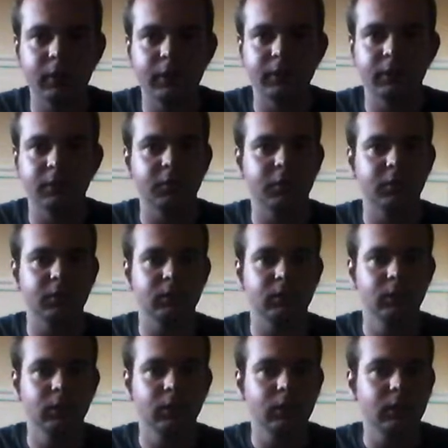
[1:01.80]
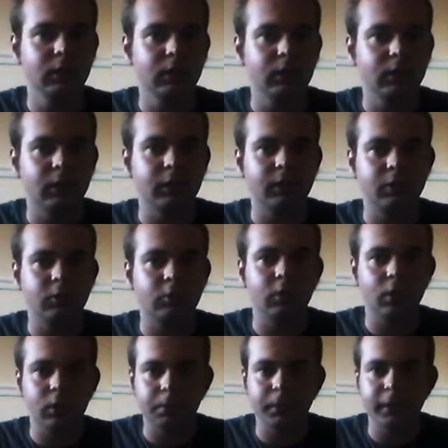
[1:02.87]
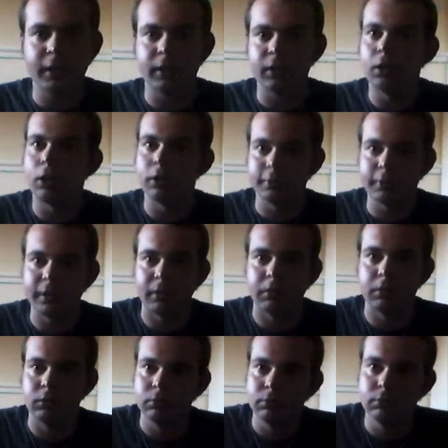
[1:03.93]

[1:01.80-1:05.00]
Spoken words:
and then start up again in half an hour.